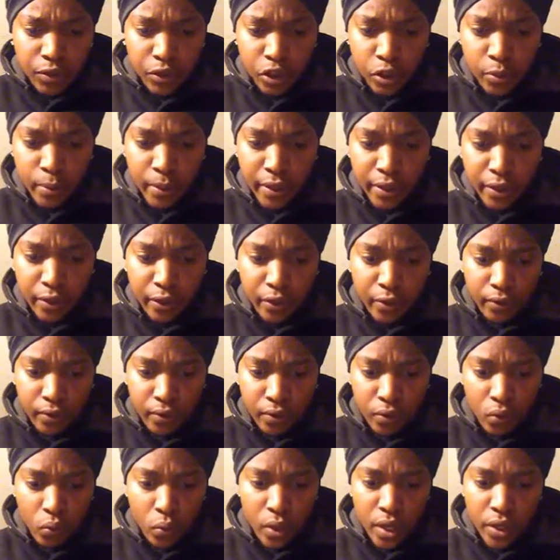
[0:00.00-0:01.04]
Mr.
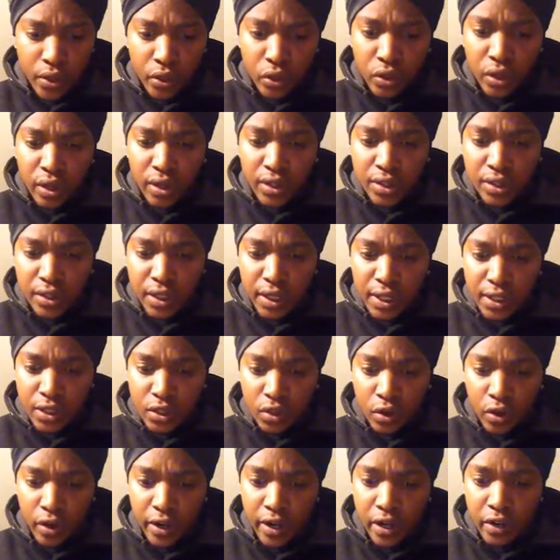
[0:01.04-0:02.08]
Speaker, we, the United
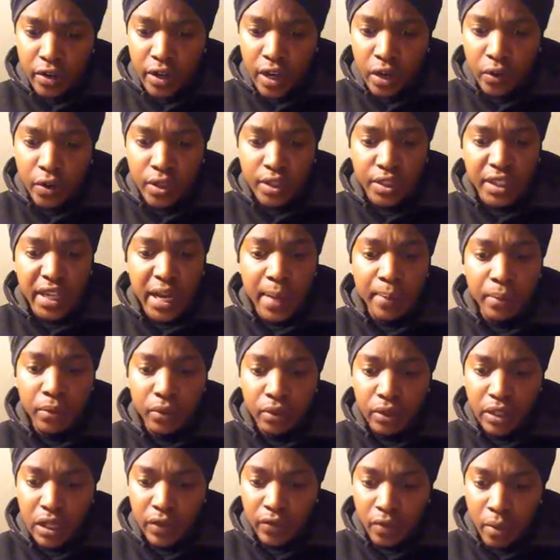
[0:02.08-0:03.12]
States, are here now in
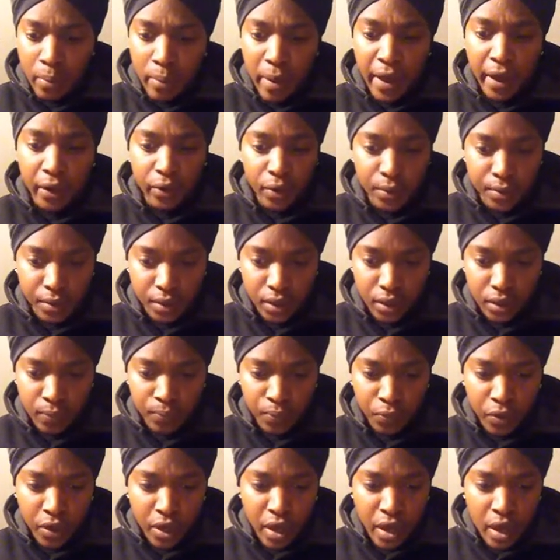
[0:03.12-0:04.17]
Chapter 11
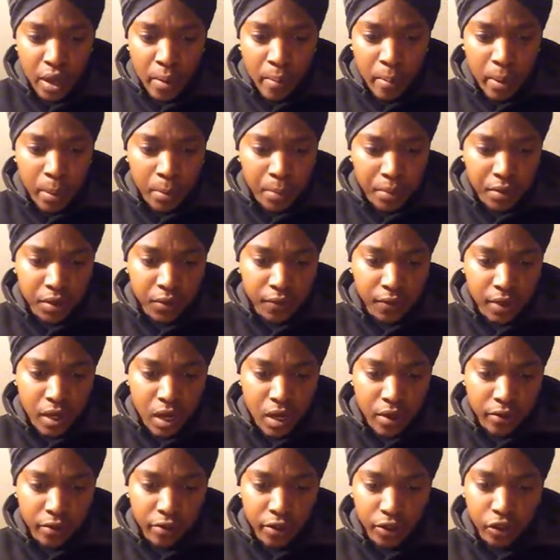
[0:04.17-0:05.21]
bankruptcy.
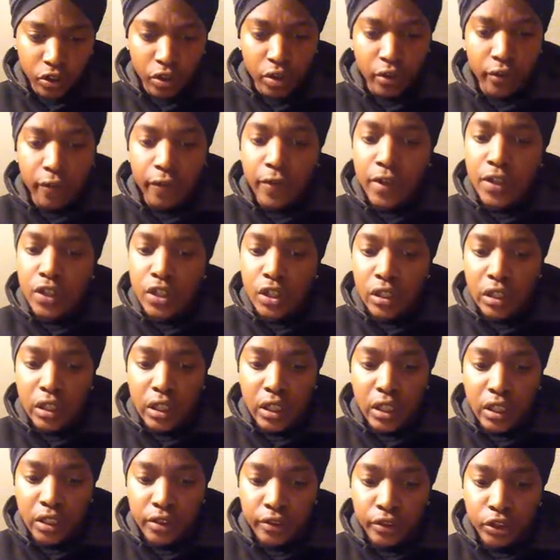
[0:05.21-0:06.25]
Members of Congress are
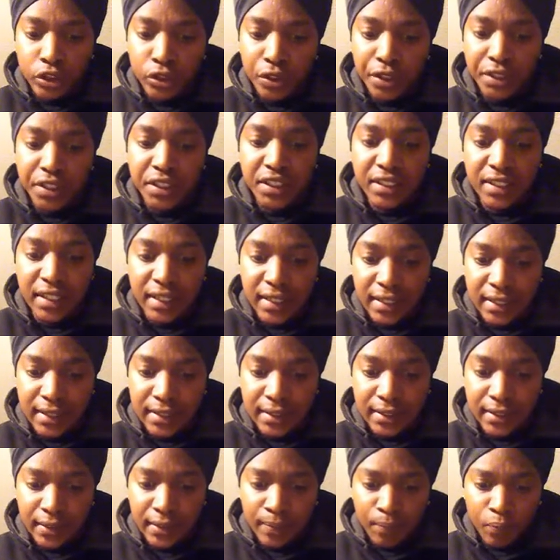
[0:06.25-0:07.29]
officially
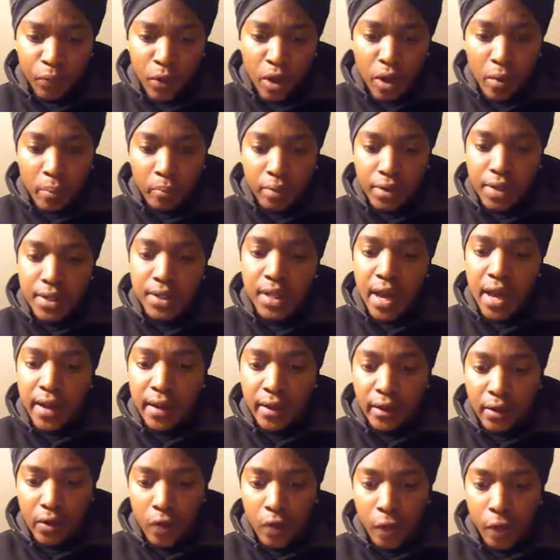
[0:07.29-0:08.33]
trustees
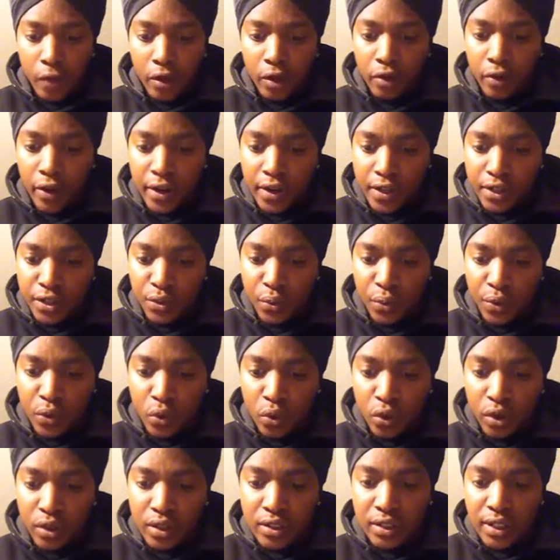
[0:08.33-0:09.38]
presiding over the
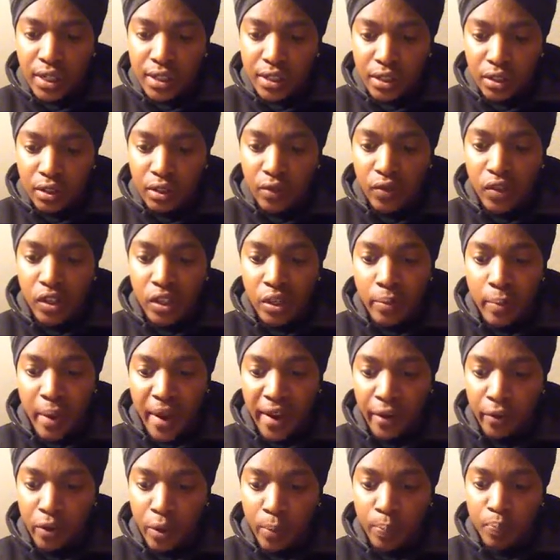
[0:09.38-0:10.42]
greatest reorganization of
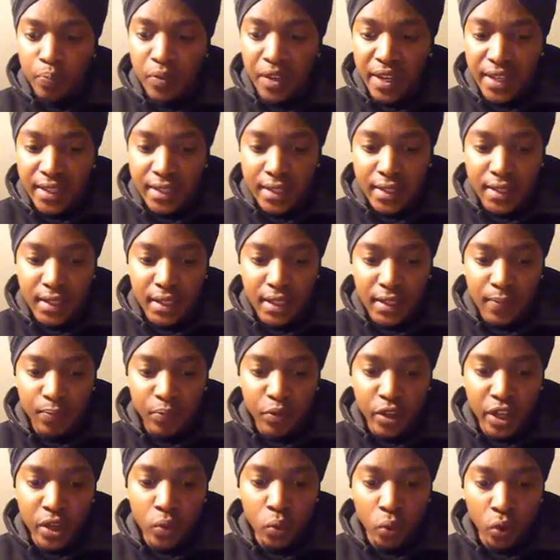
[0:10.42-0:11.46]
any bankrupt
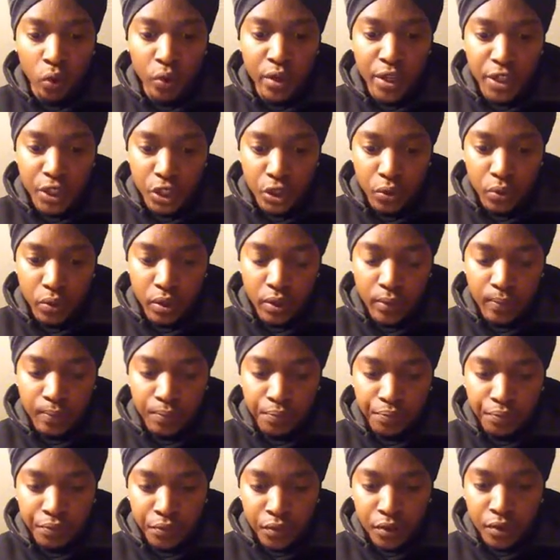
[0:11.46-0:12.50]
entity in world
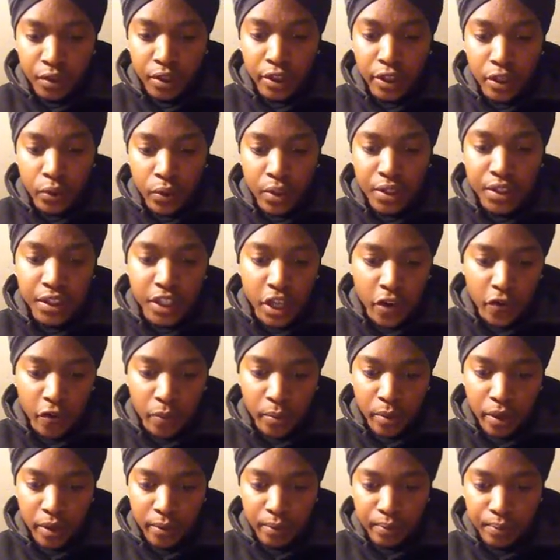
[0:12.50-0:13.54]
history, the U.S.
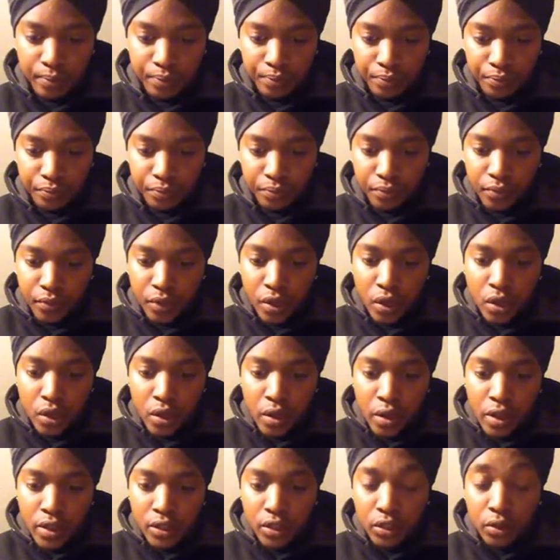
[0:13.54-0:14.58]
government.
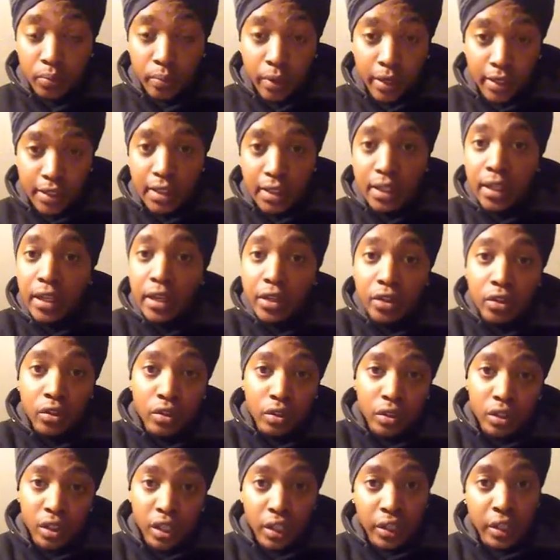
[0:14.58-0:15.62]
So
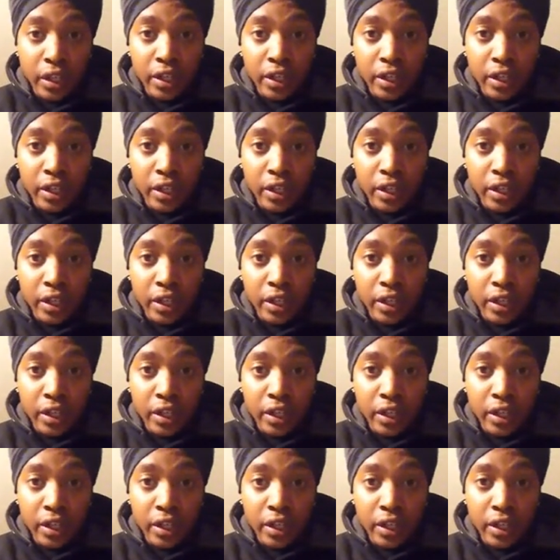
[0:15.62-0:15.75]
basically,